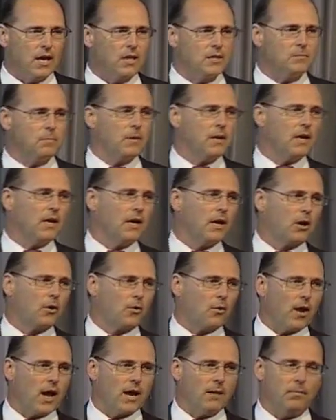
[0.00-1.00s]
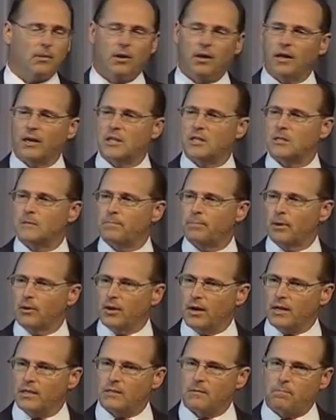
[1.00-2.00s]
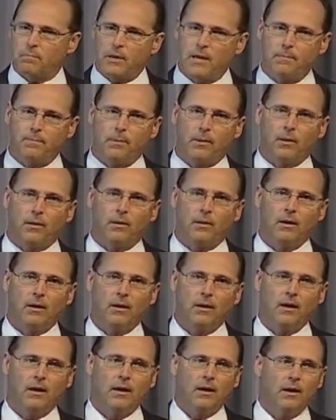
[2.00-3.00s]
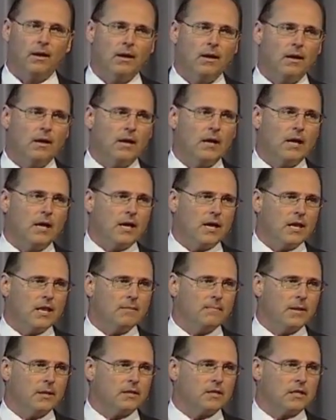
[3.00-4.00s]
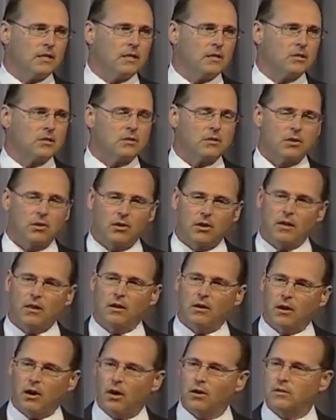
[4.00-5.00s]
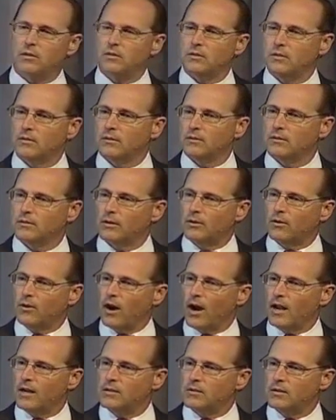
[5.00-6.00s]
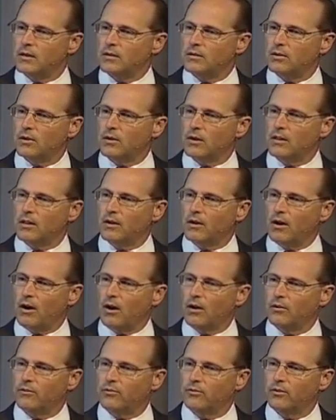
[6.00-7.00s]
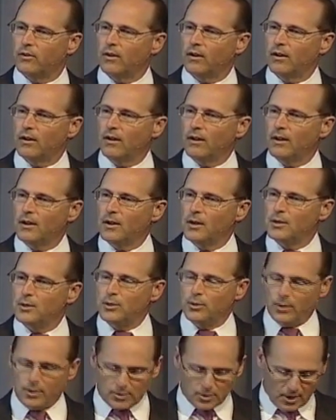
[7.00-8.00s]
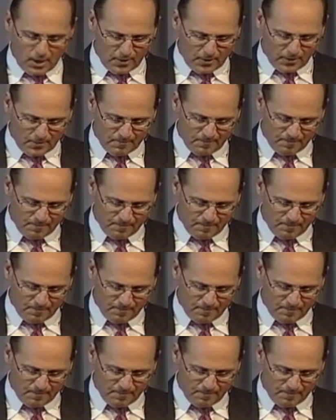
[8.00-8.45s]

has been an incredible experience of people in the midst of this turning their hearts to Christ and turning their hearts to each other.